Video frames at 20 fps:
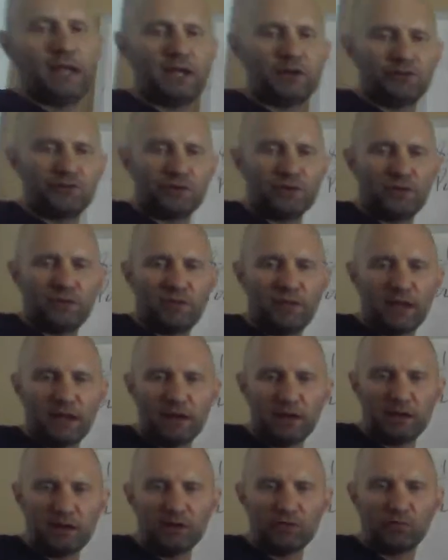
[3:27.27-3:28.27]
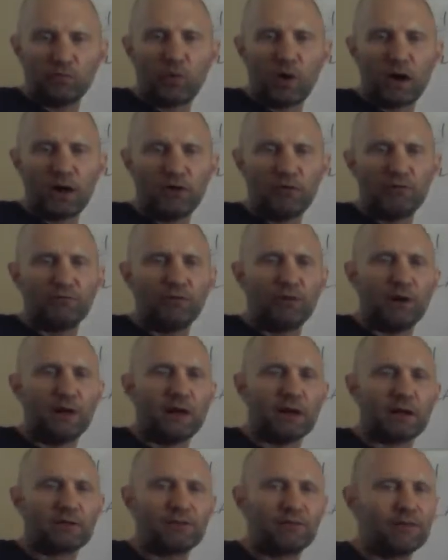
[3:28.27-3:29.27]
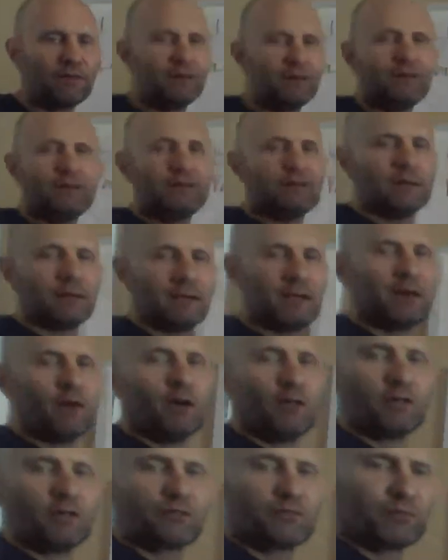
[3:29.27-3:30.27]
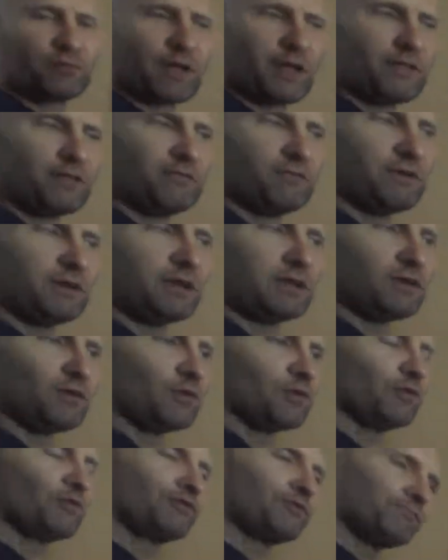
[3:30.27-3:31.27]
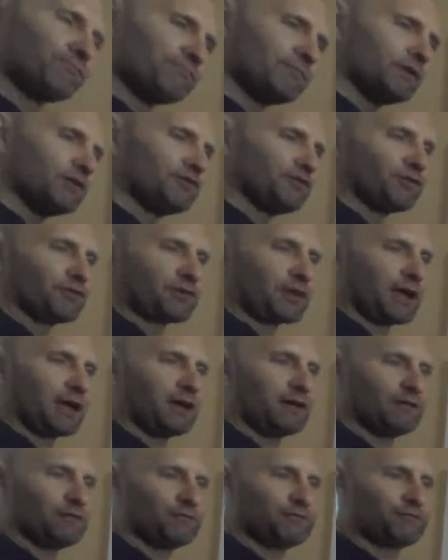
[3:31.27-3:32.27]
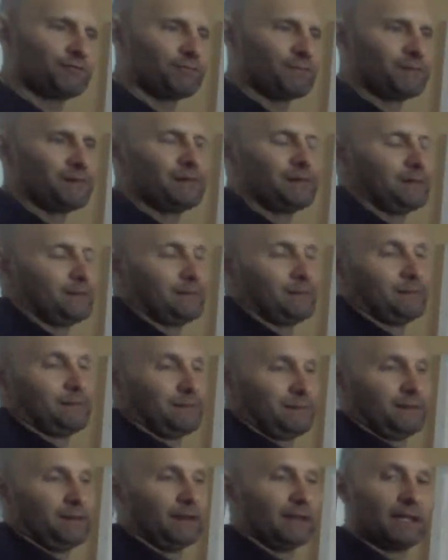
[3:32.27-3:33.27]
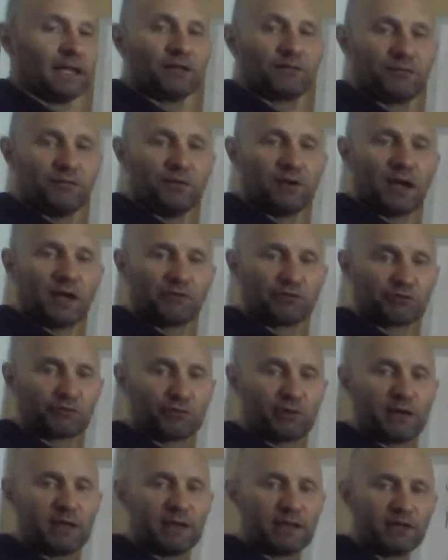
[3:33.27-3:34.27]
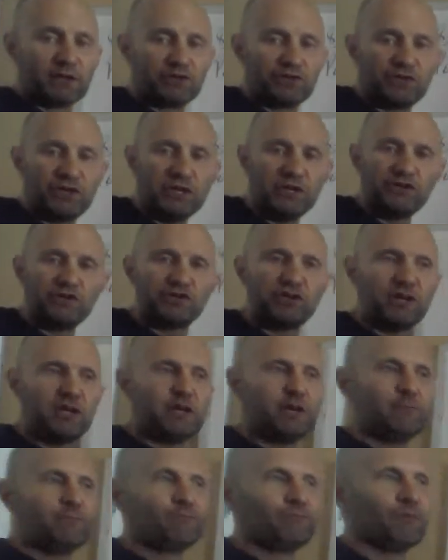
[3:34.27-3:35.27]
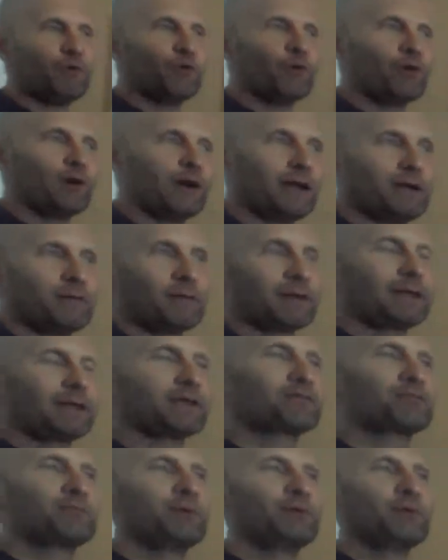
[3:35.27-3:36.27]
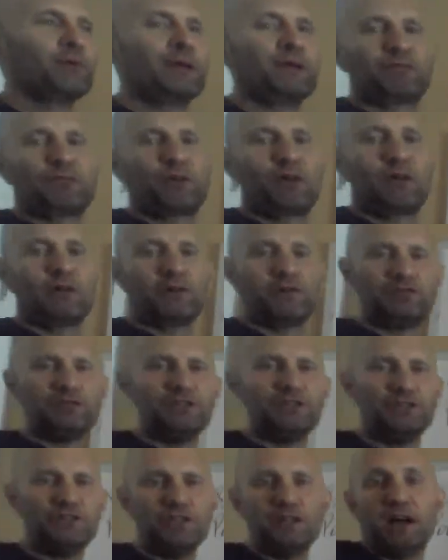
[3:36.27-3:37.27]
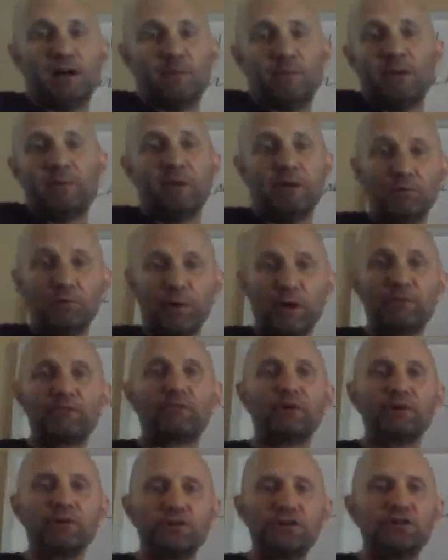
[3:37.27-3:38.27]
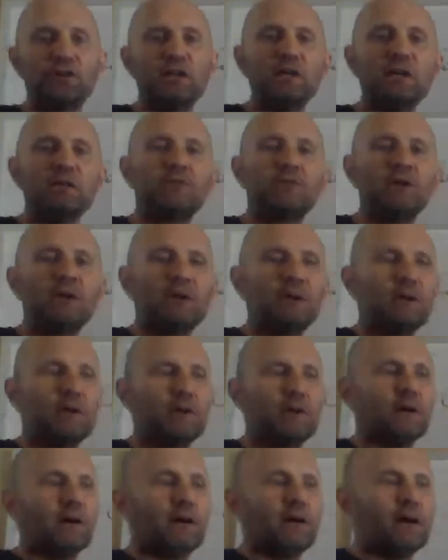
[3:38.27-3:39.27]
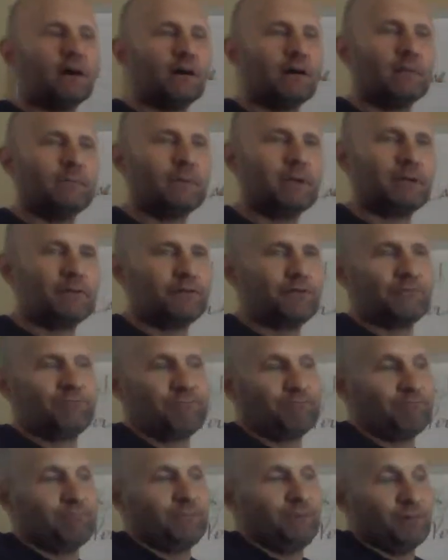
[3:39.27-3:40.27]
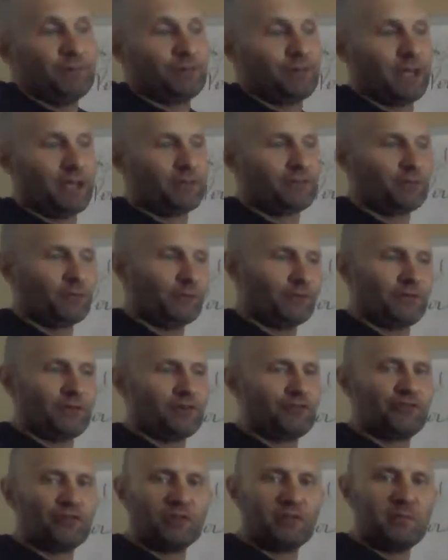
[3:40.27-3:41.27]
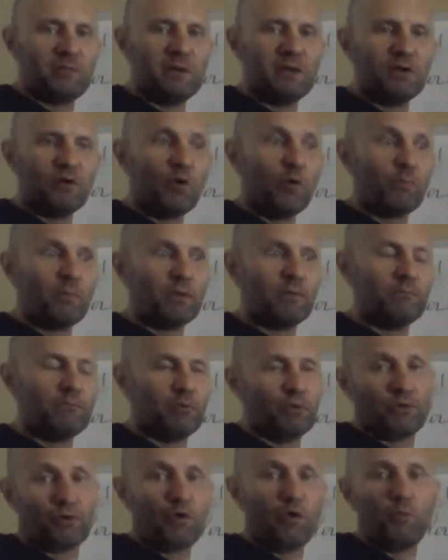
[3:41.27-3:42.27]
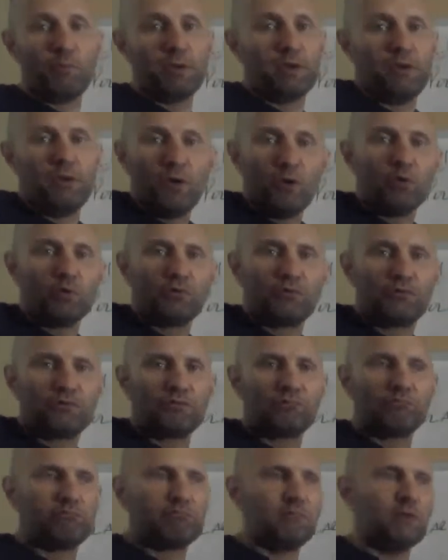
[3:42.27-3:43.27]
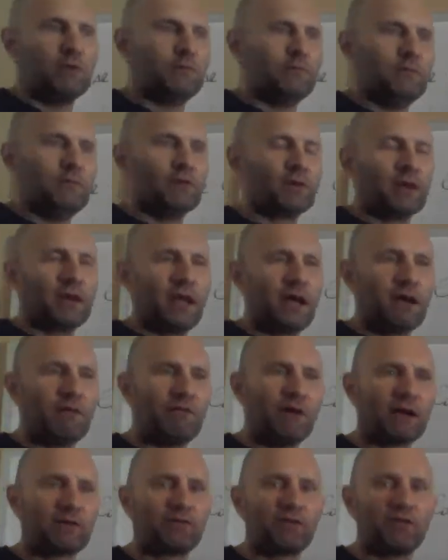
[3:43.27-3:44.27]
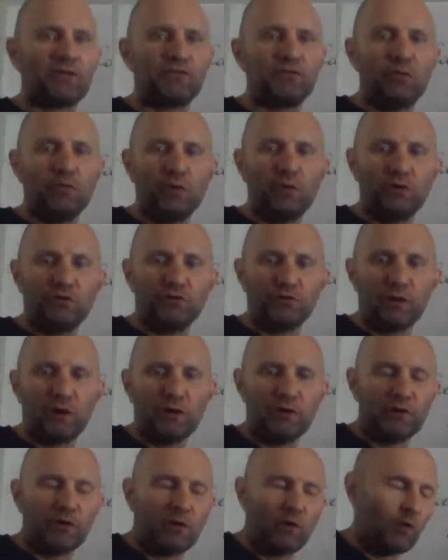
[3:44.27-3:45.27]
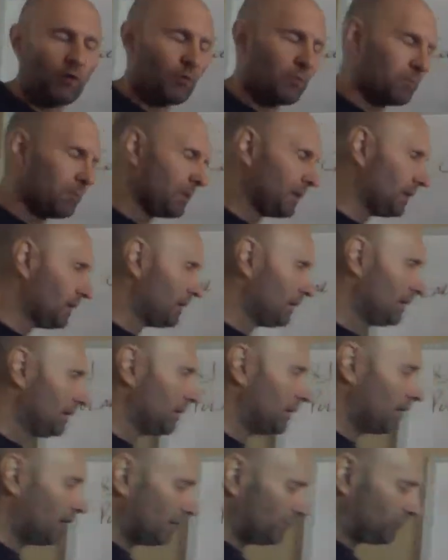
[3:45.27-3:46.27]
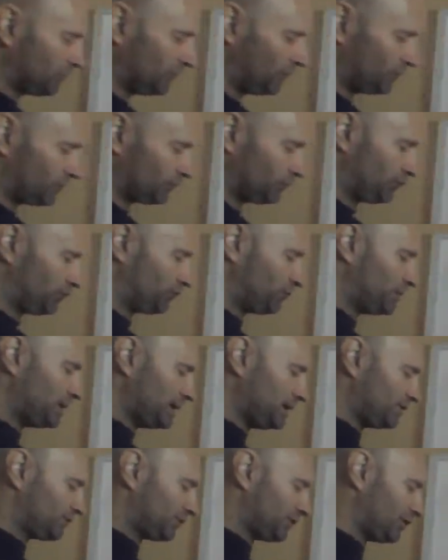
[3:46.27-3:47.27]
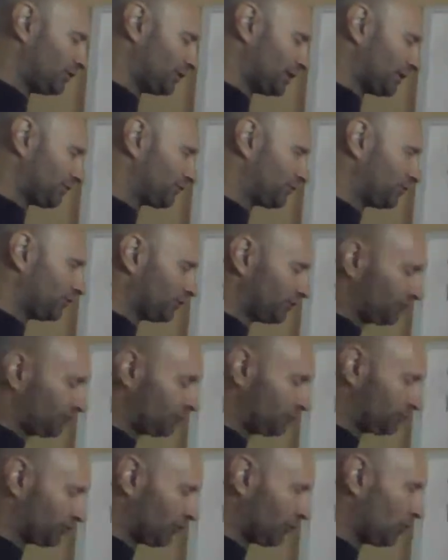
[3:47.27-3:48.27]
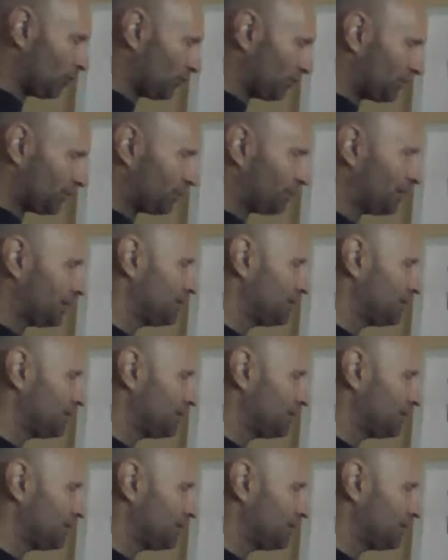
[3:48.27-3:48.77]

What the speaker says: tangent of theta is y over x. Again, all this was on the videos. It's just kind of, I guess if you guys are creating a cheat sheet, or I guess we don't have to call it a cheat sheet now, maybe a reference sheet, because your test will essentially be open book, open notes. You're going to have access to it as you're there at home. So this will just be so you don't have to search all over the